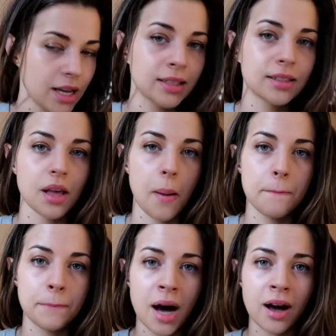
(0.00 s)
It's
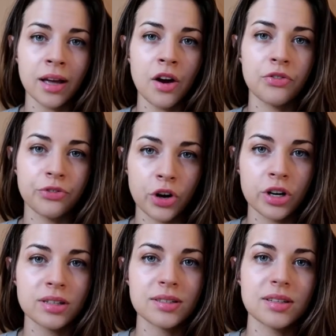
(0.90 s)
my
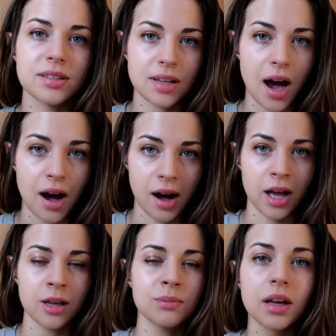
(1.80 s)
first
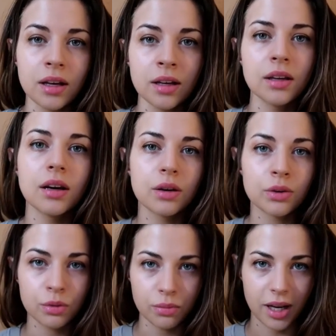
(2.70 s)
time in
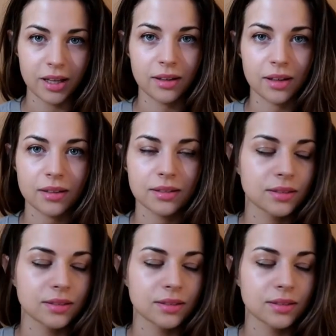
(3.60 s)
Romania.